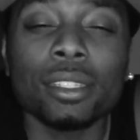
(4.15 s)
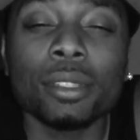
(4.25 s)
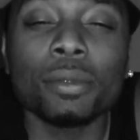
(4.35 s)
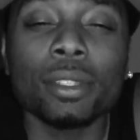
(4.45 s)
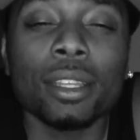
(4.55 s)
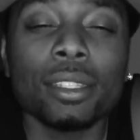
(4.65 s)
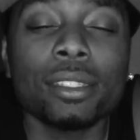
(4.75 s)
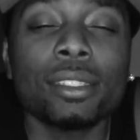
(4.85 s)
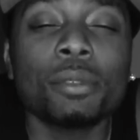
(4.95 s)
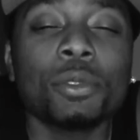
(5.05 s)
It comes out
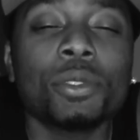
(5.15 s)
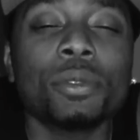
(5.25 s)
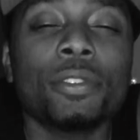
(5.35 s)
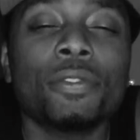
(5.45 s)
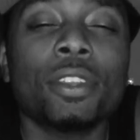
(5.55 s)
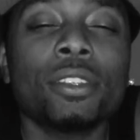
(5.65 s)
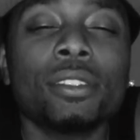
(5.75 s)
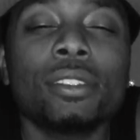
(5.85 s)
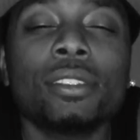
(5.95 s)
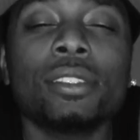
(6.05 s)
December
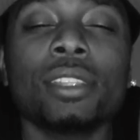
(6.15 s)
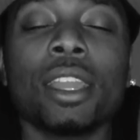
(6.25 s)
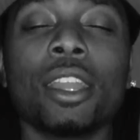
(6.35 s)
21st.